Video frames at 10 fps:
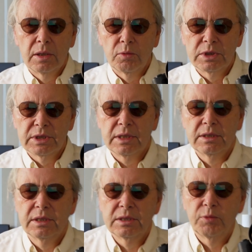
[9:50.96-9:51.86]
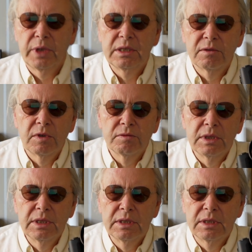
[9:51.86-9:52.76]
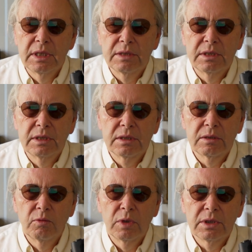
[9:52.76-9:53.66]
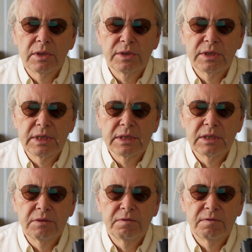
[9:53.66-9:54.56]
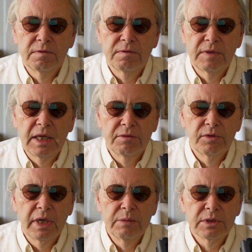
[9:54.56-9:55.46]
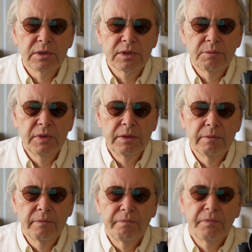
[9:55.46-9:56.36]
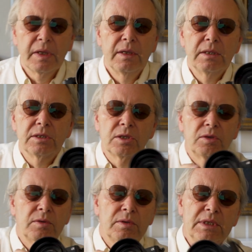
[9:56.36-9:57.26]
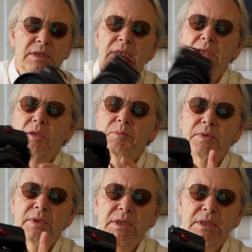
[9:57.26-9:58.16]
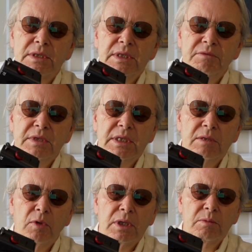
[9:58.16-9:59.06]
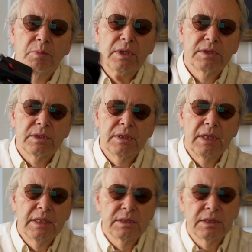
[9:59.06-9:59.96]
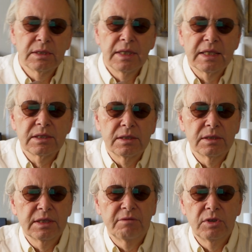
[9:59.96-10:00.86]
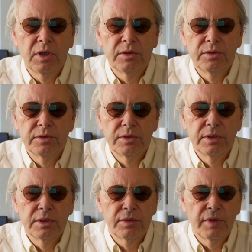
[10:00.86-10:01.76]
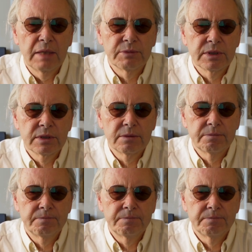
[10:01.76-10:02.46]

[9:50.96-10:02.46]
which is a weight of only, I think, 165 grams or something. So this setup, this ZV-E1 plus the lens, is less than 700 grams.